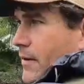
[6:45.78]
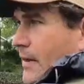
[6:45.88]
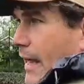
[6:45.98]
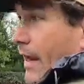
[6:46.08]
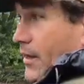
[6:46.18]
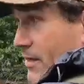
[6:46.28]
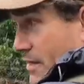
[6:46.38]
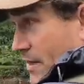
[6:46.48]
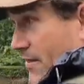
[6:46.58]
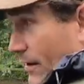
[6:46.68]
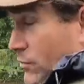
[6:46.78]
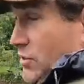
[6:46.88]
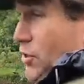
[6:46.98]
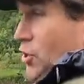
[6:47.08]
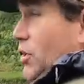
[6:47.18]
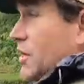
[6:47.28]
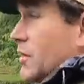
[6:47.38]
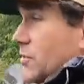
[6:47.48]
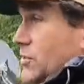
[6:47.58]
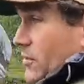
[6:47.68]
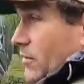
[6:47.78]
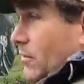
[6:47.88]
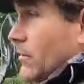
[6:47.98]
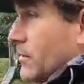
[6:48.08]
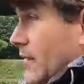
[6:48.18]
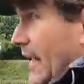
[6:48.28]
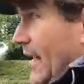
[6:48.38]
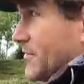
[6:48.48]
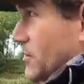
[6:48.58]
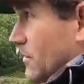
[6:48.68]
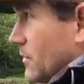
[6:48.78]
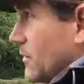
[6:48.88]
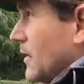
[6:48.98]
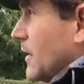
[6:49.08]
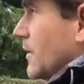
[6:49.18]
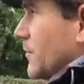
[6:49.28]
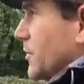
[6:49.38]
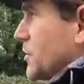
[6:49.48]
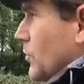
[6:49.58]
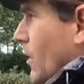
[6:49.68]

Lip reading: Okay, that was a good circle, half circle, but you